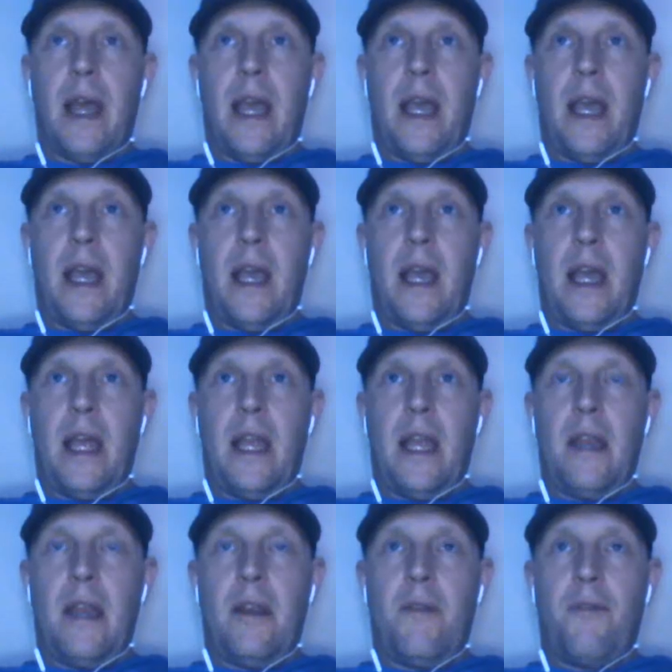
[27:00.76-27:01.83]

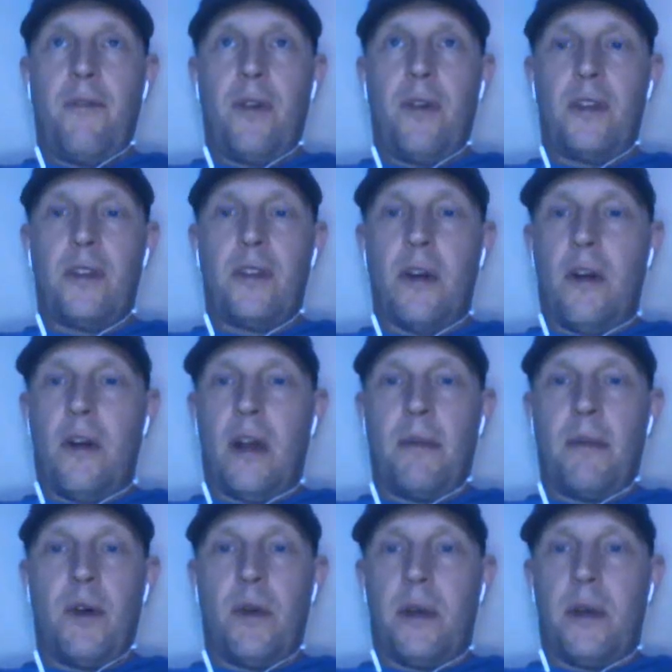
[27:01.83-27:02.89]
And for dessert,
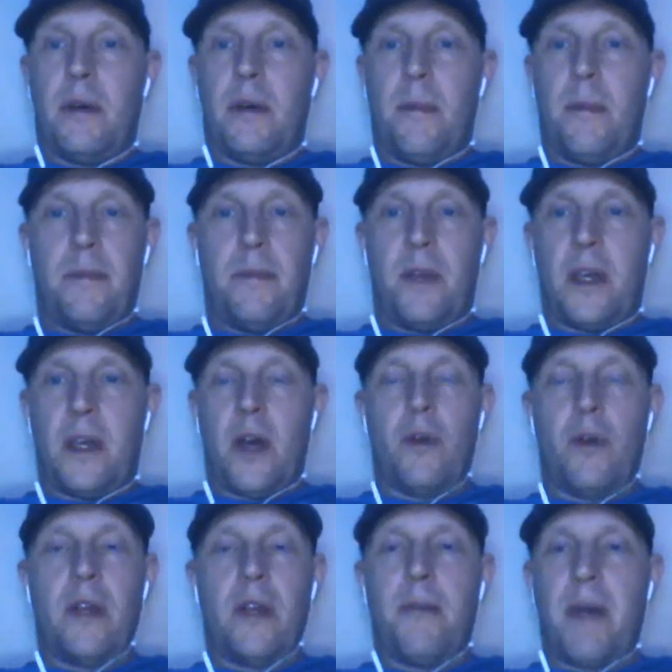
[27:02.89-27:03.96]
I'm going
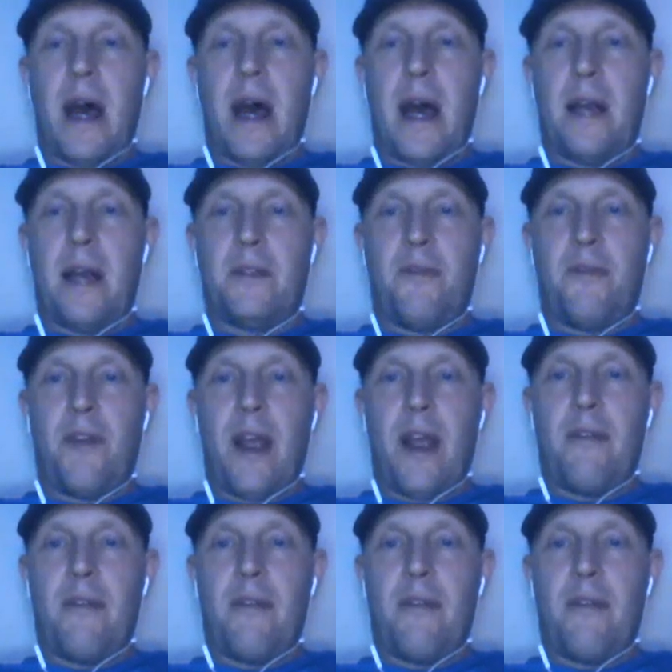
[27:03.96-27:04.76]
coconut pies for